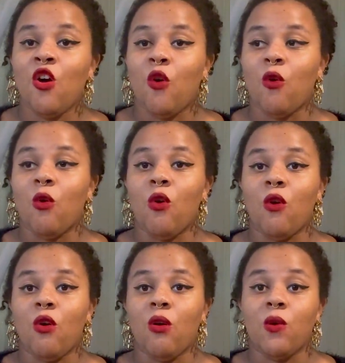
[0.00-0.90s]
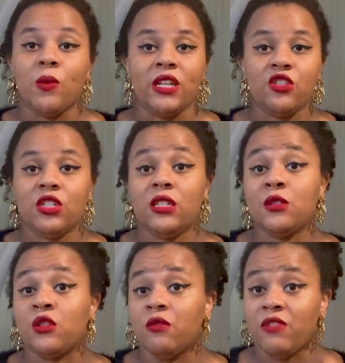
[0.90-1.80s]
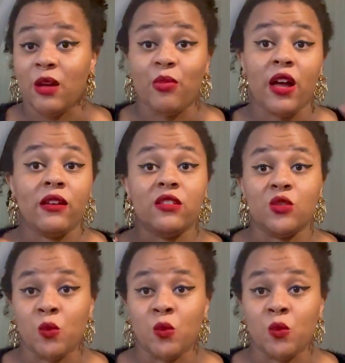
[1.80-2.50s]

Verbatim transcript: or witches, vampires,